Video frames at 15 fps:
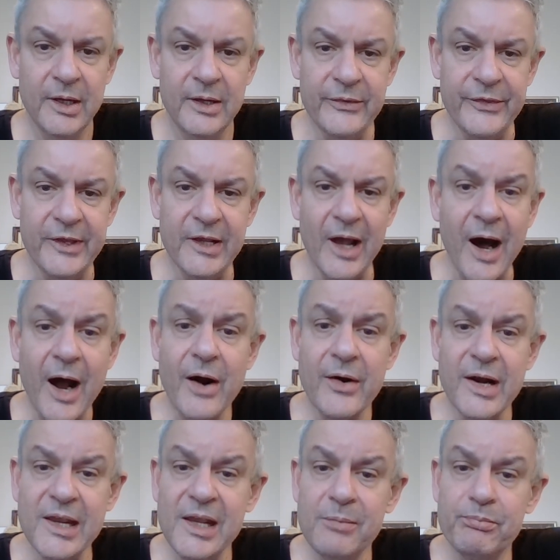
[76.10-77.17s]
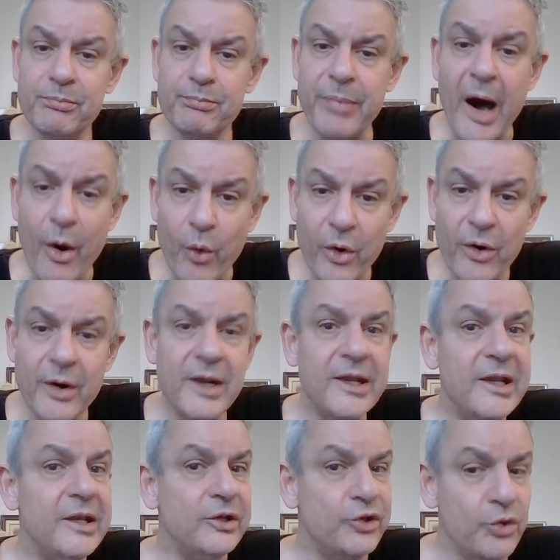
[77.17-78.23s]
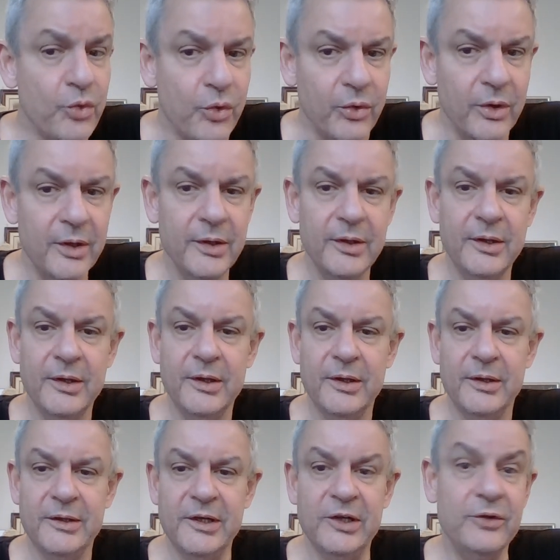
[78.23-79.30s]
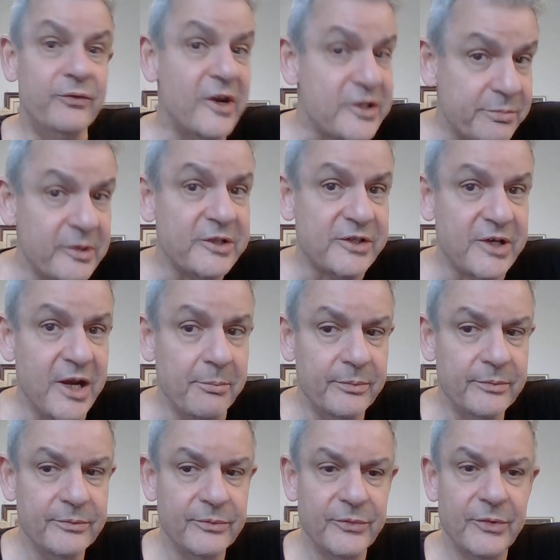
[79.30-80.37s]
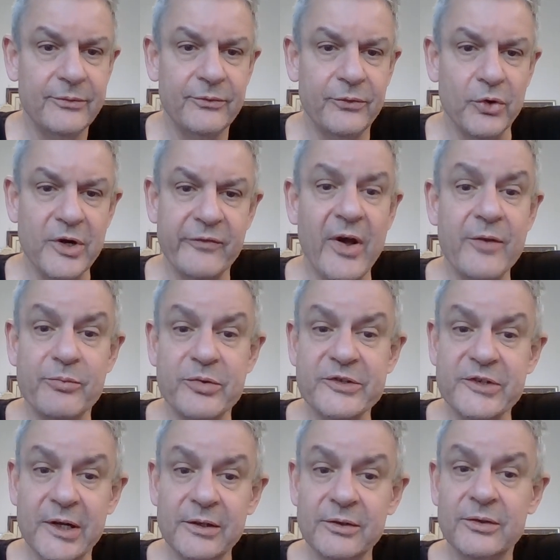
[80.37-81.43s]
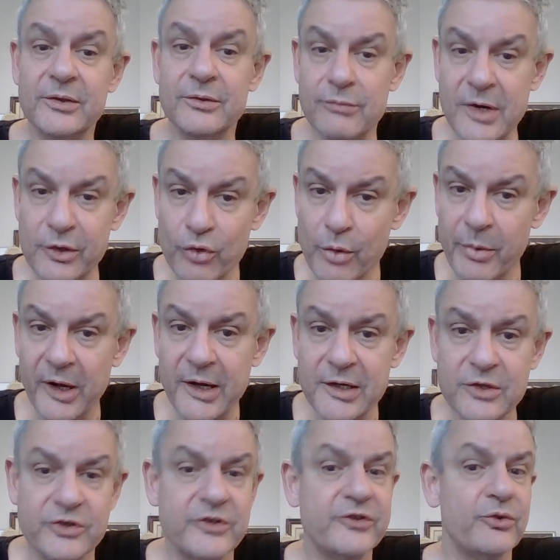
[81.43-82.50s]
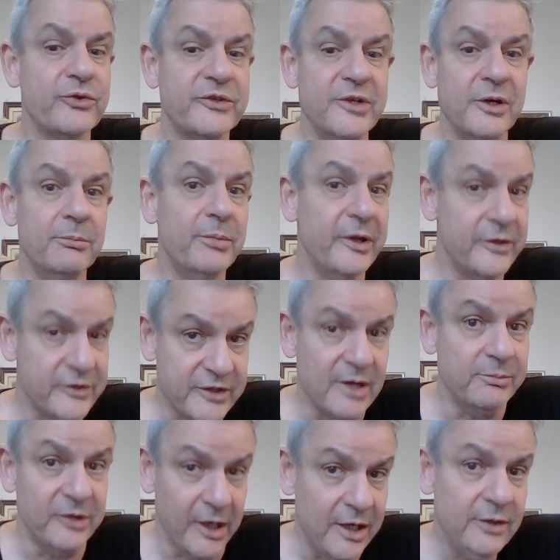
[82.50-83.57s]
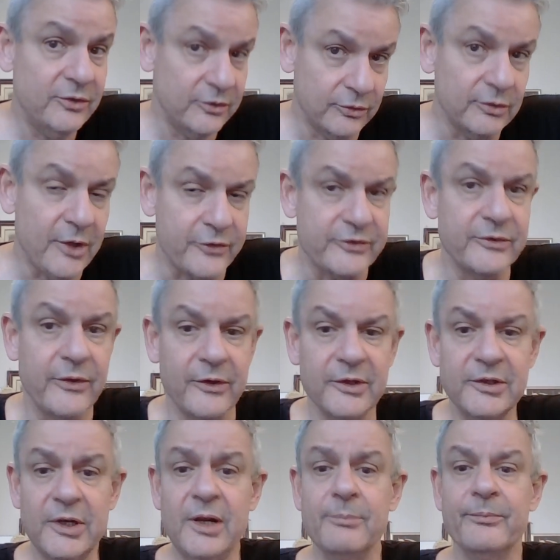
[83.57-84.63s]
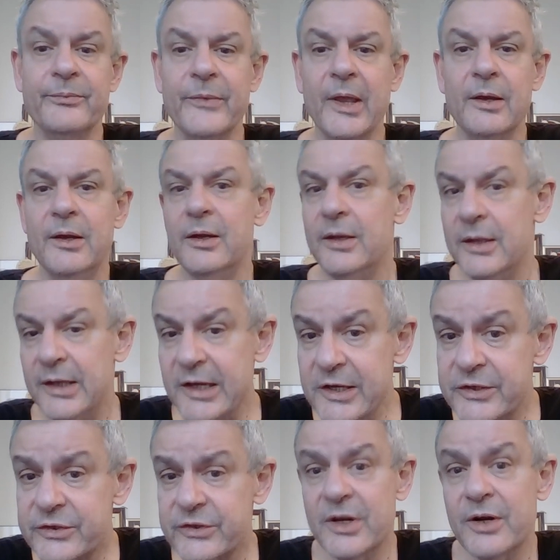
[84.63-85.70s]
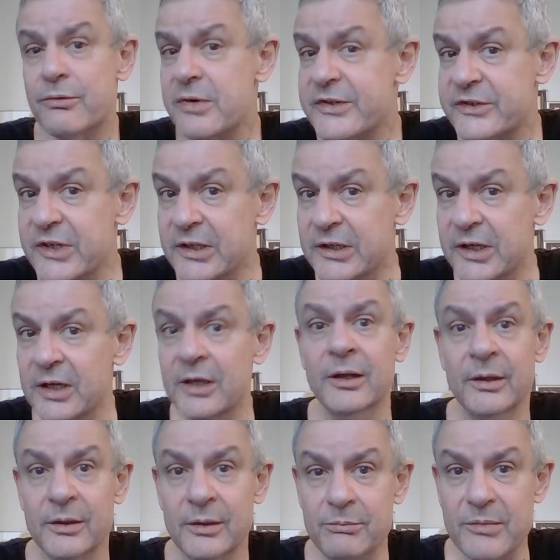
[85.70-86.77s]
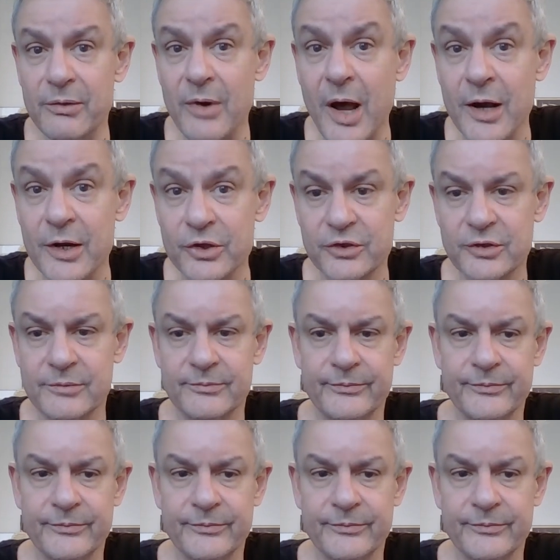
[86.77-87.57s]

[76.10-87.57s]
The RePower EU investment scheme, 45% renewable energy sourcing by the same date, 2030, is a receding mirage.